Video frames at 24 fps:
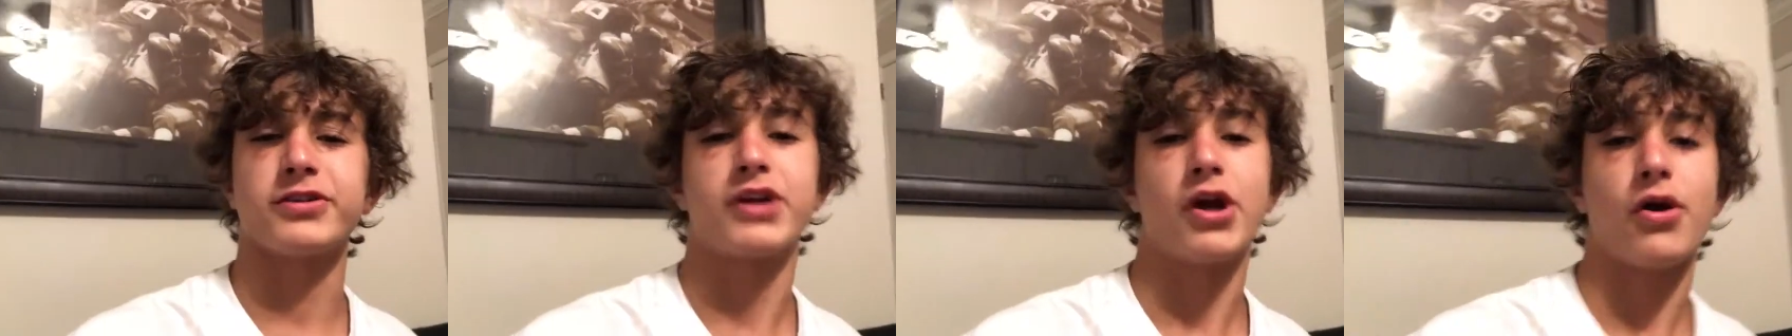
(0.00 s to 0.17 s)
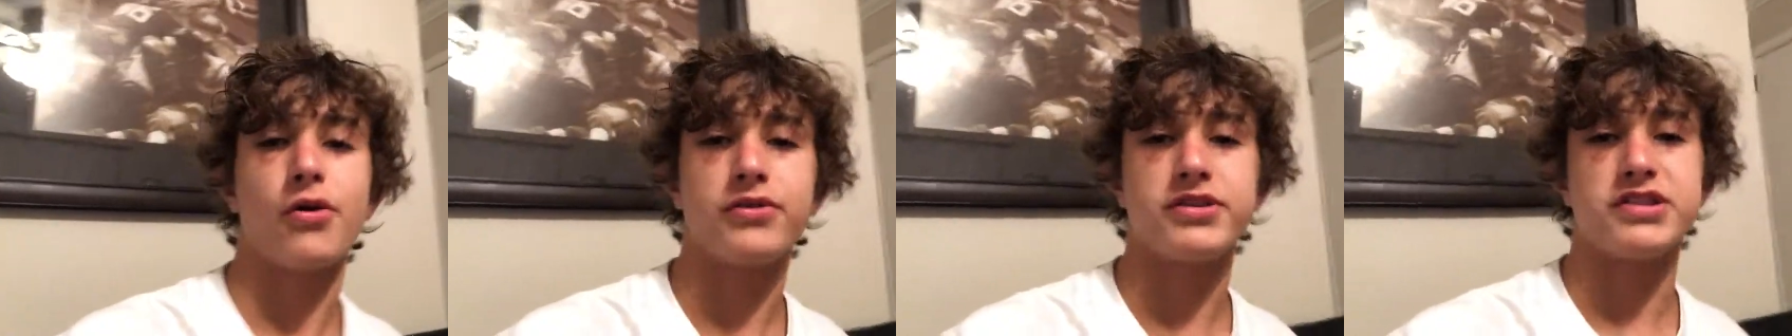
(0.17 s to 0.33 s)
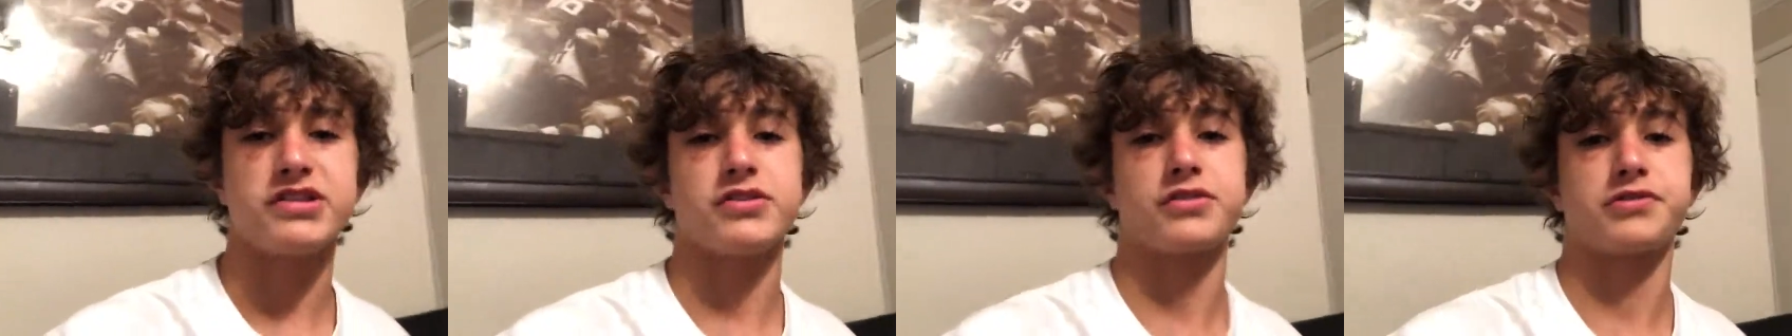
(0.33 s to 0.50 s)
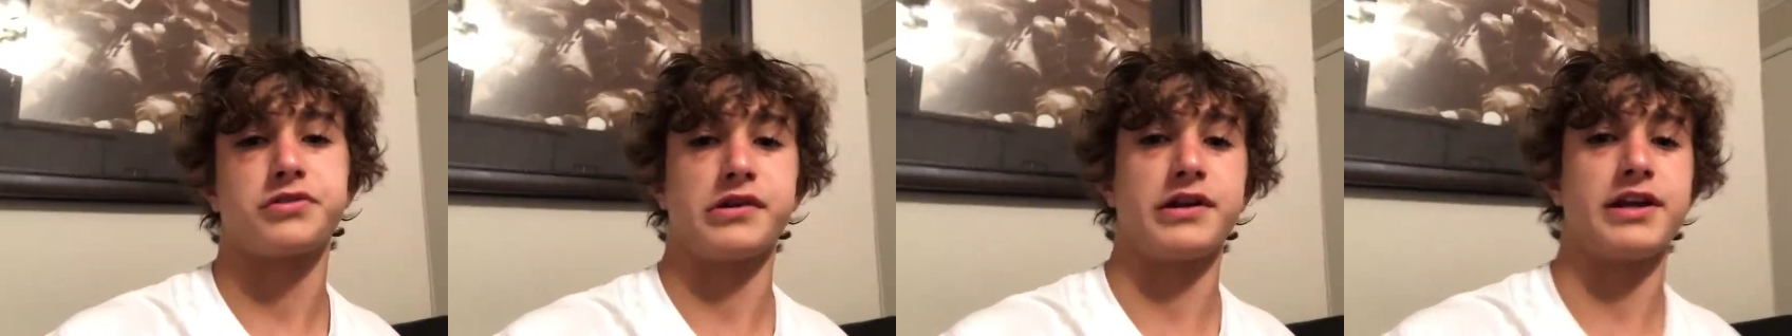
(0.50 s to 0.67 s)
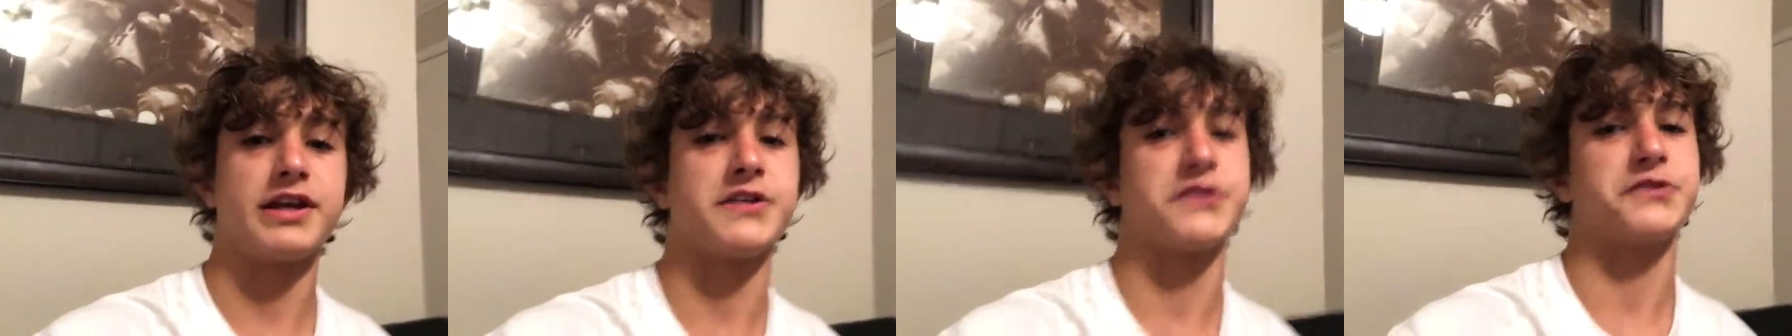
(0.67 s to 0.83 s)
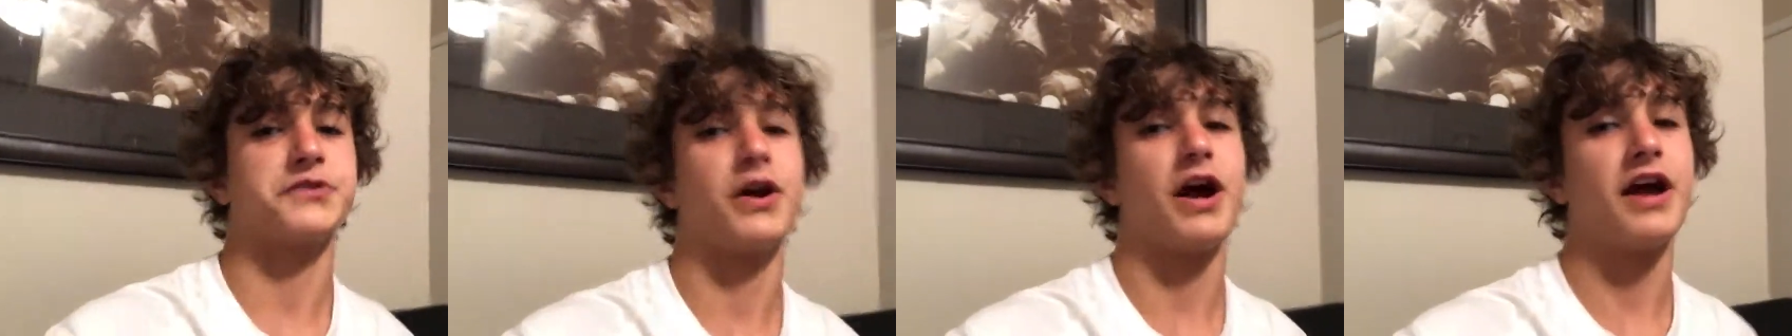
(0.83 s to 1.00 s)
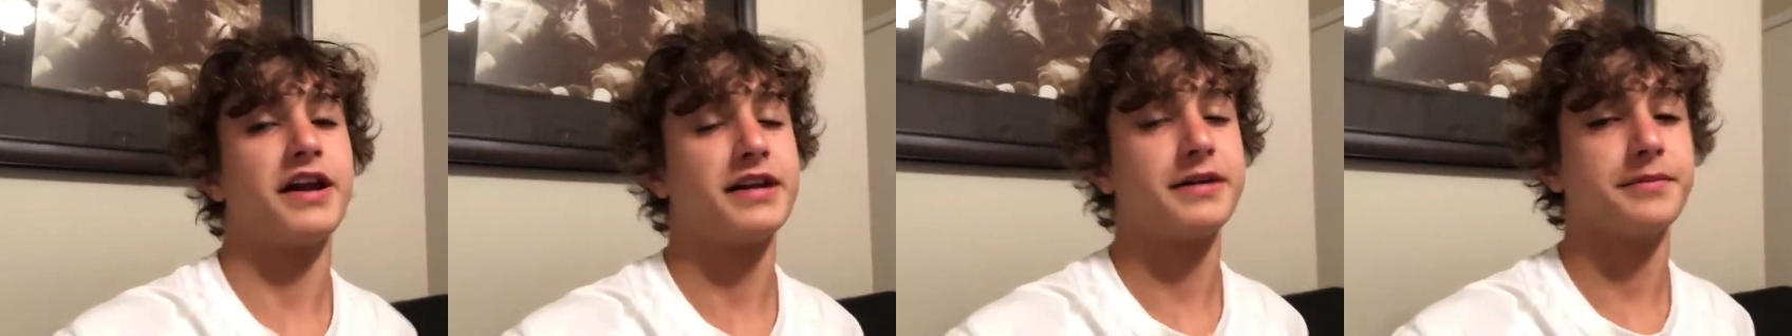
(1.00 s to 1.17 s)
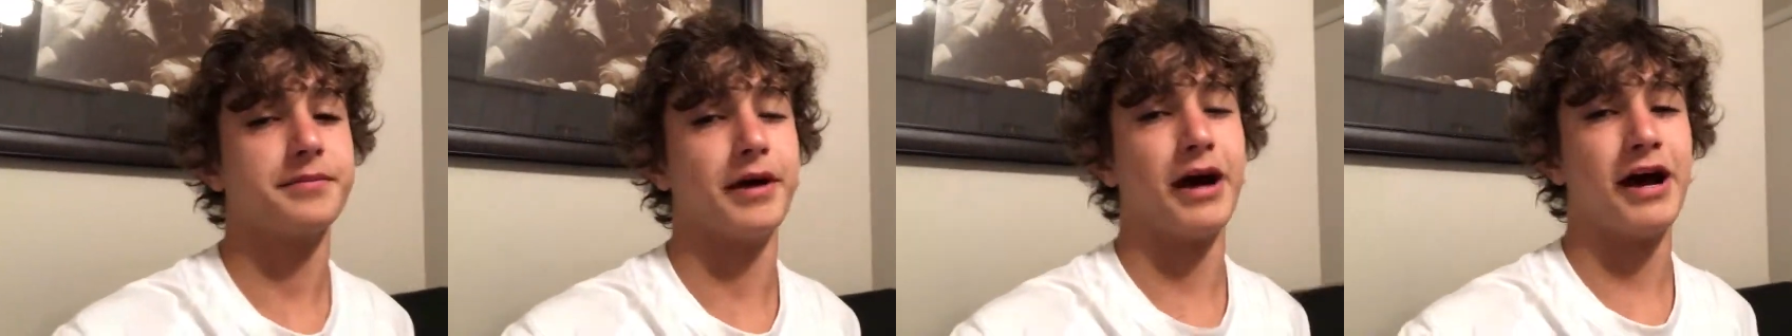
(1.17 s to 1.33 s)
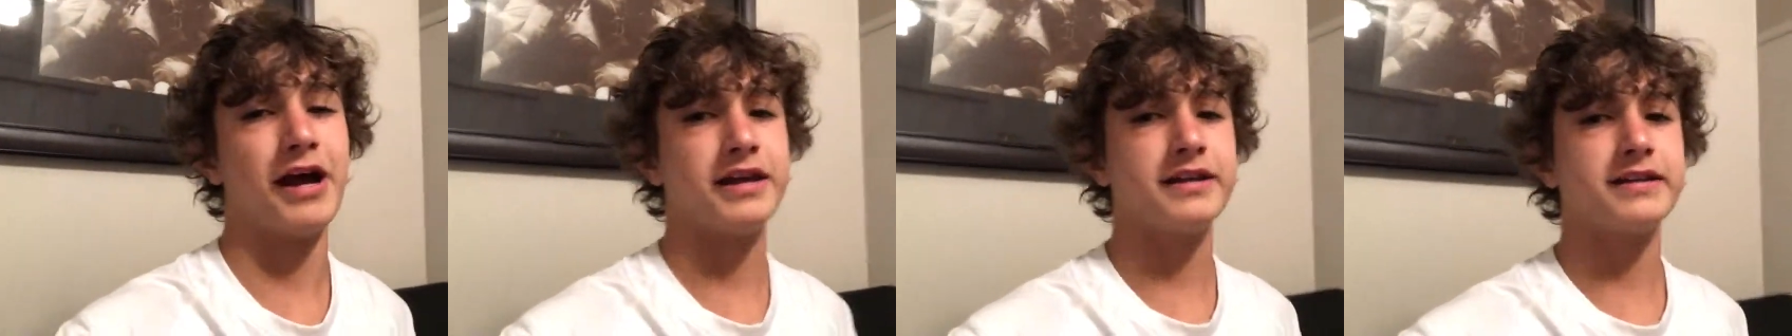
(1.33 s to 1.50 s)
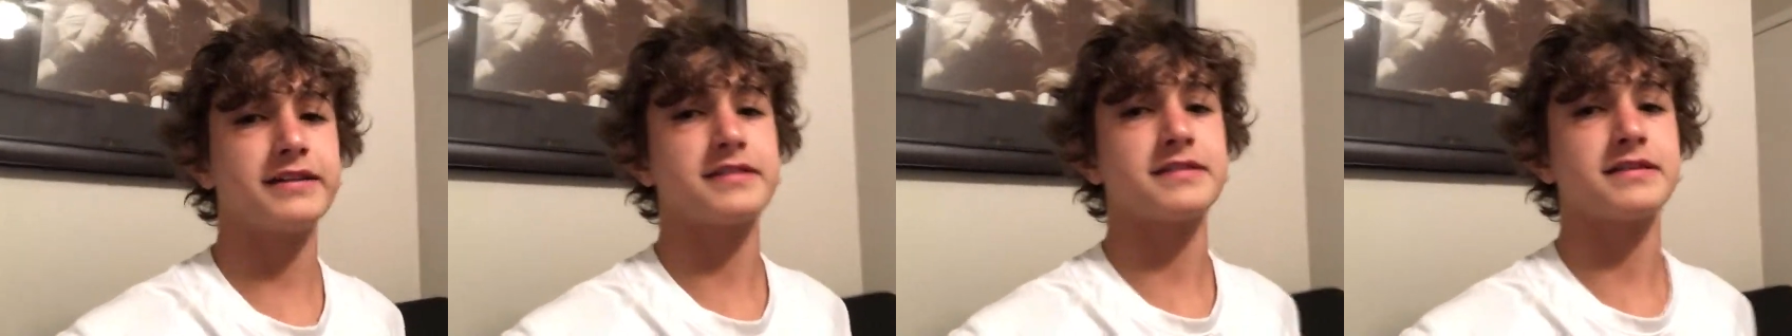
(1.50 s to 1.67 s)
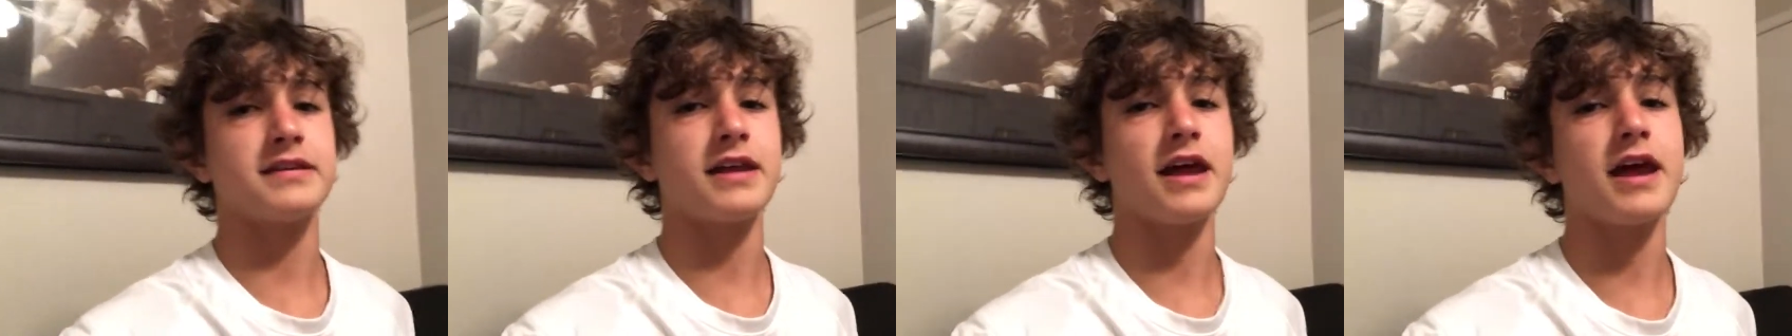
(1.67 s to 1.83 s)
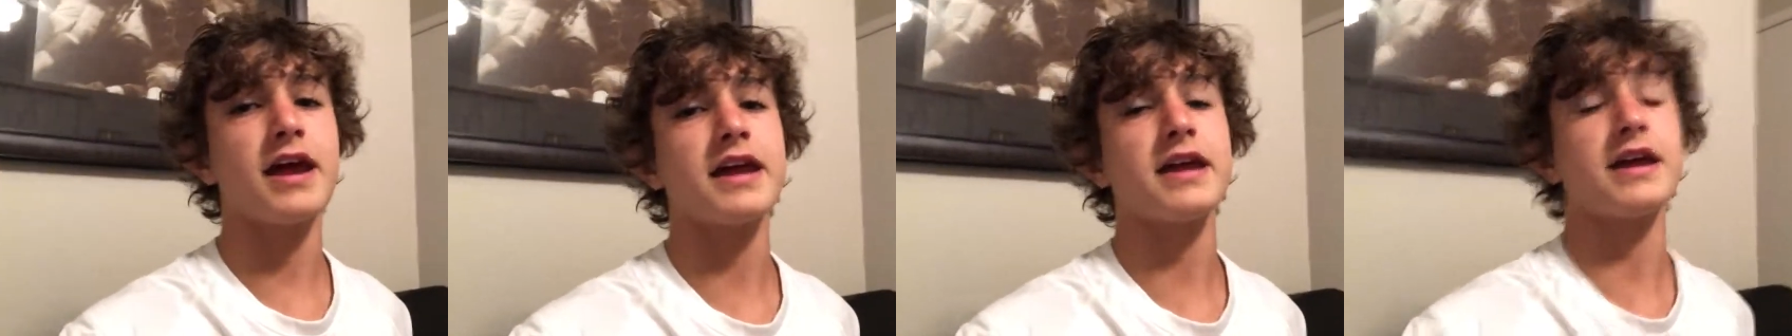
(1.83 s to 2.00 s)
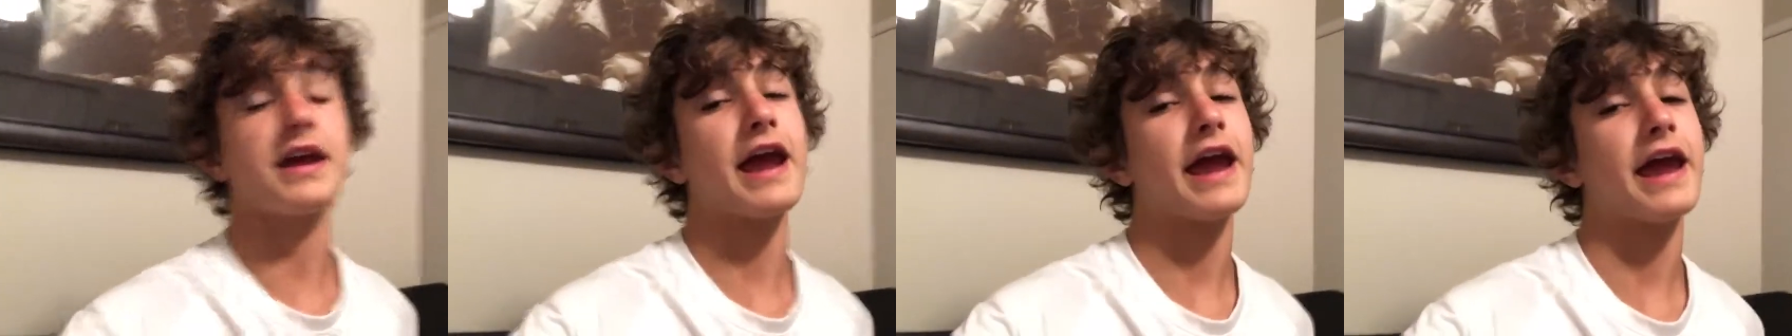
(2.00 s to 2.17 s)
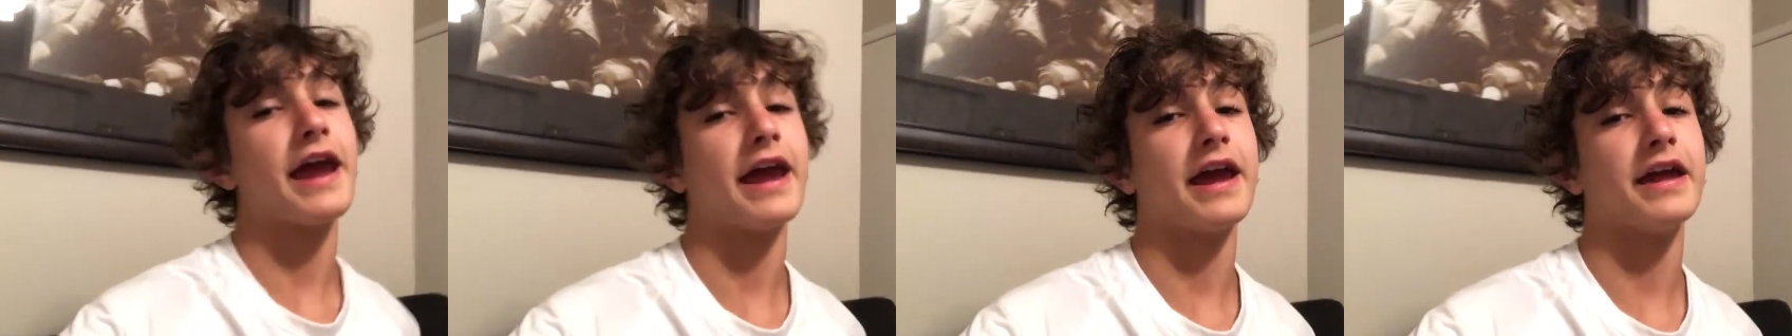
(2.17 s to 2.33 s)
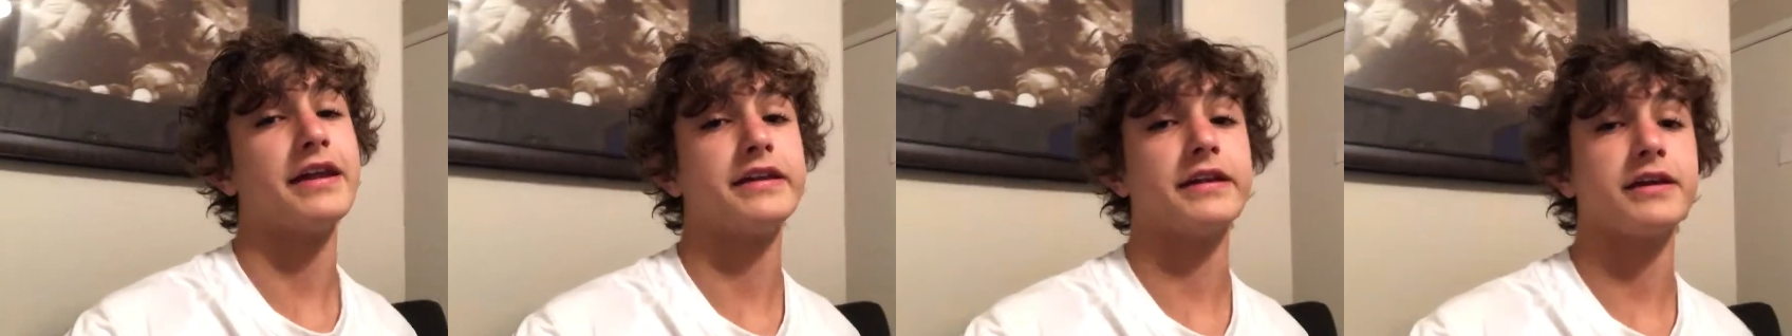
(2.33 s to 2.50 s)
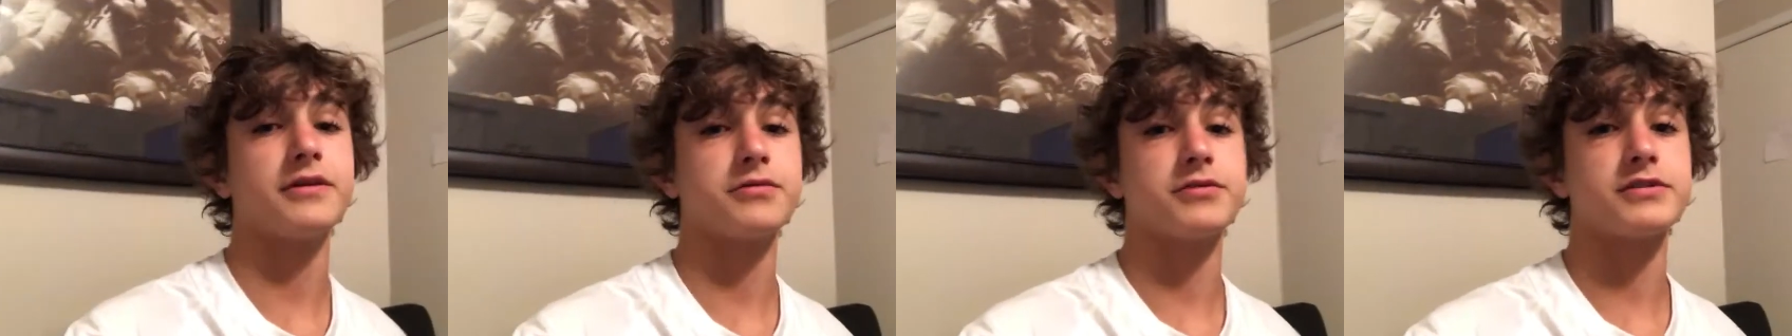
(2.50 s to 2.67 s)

going to the creek and riding bikes today, and